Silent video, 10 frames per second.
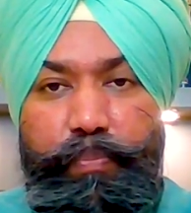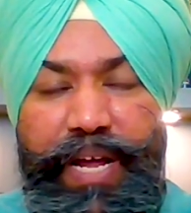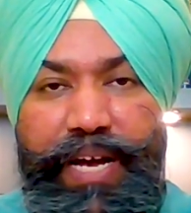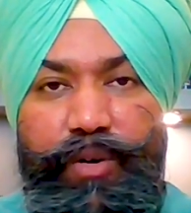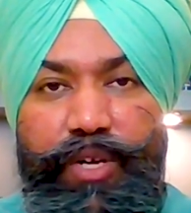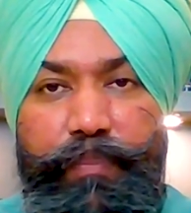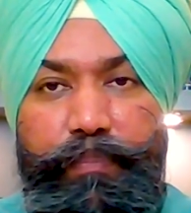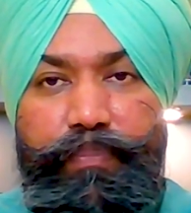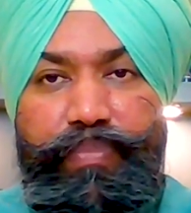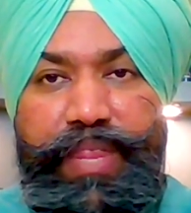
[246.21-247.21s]
bring out
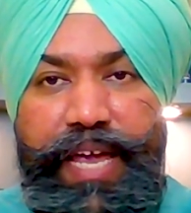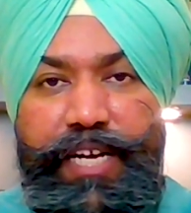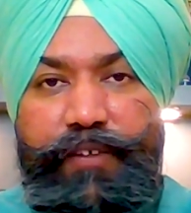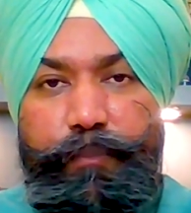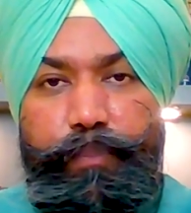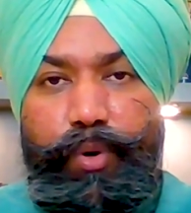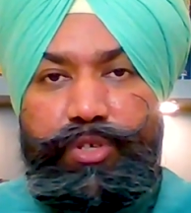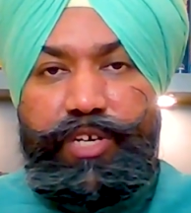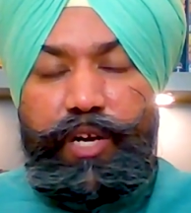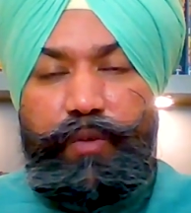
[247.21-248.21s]
a negative
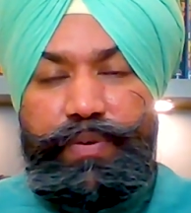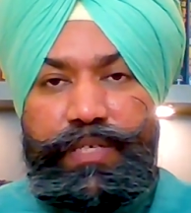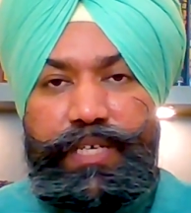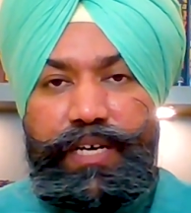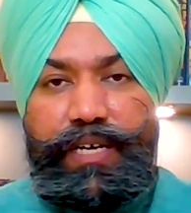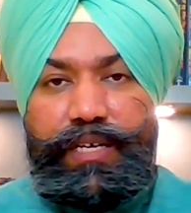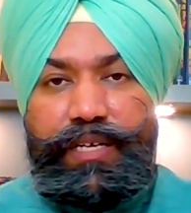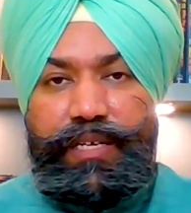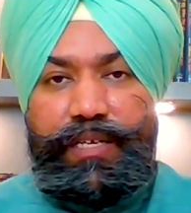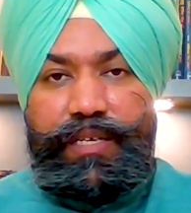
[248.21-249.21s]
portrayal of India,
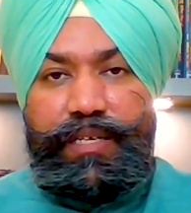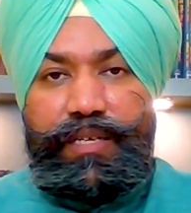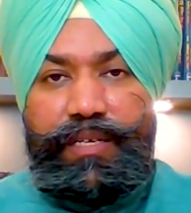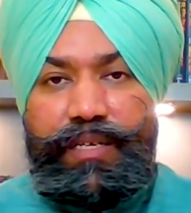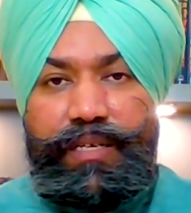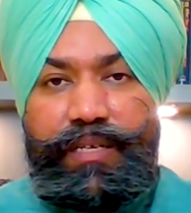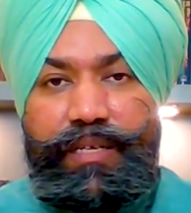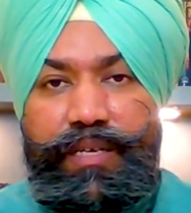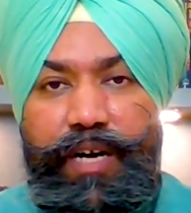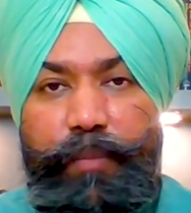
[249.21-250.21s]

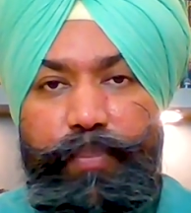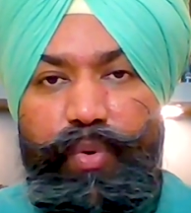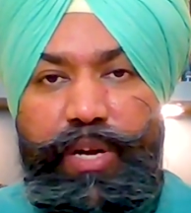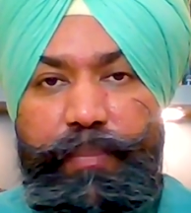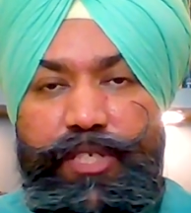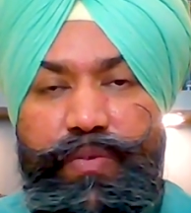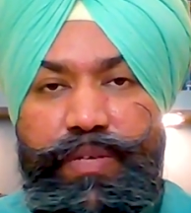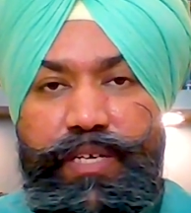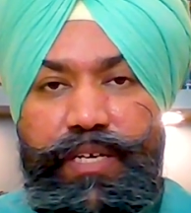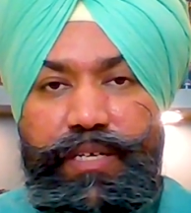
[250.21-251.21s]
a poor image of
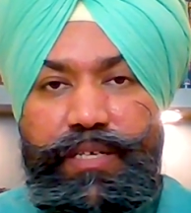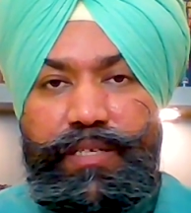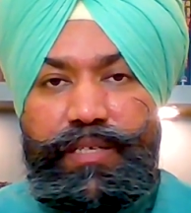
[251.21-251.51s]
India.